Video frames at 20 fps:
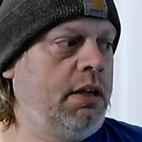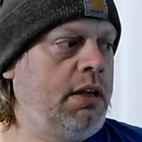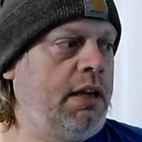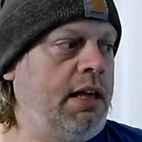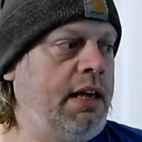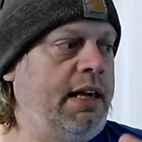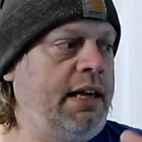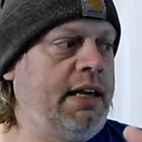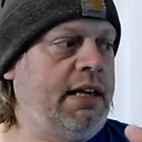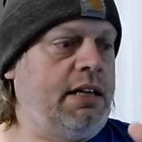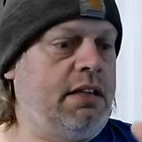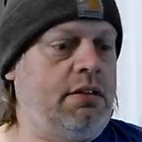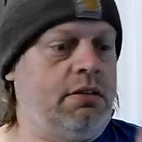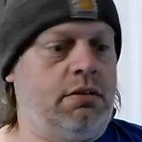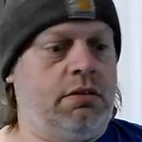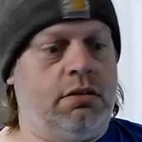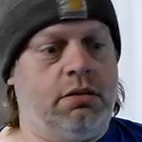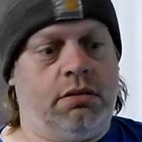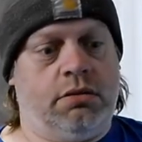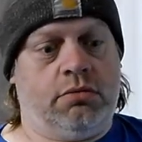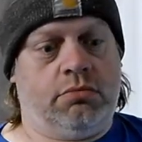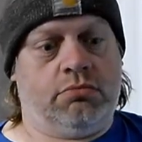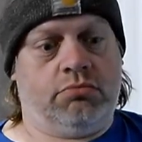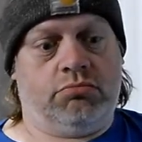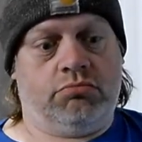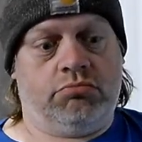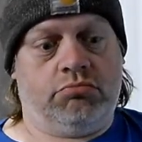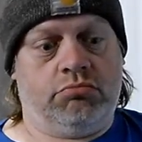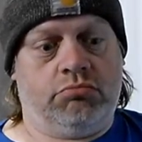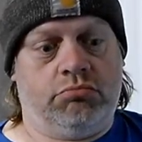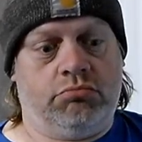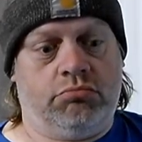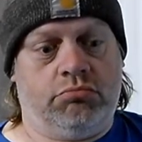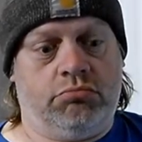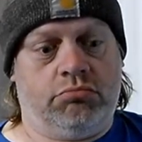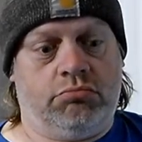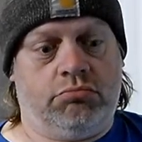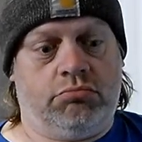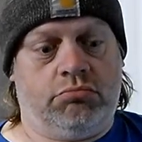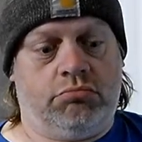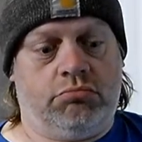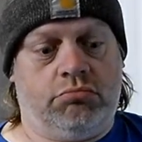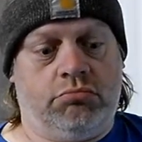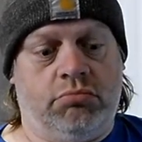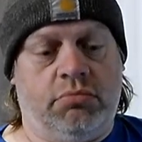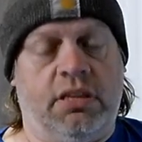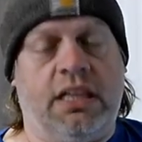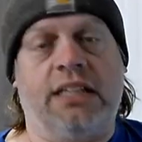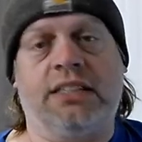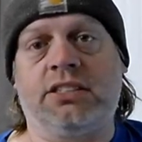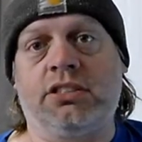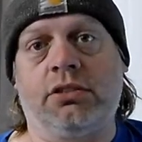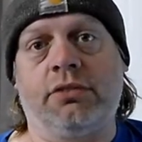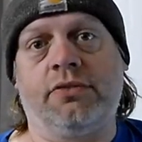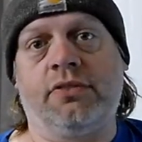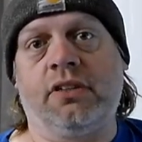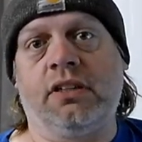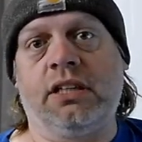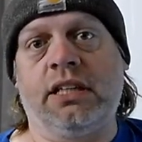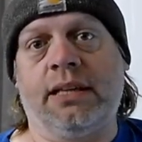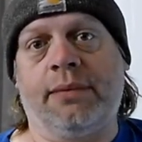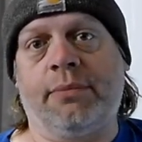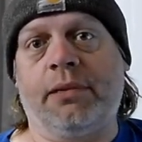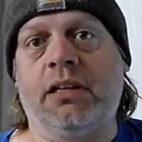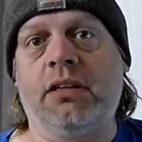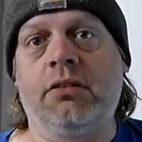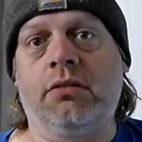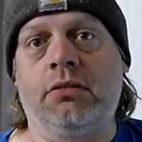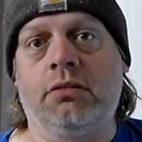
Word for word: And that's over the limit.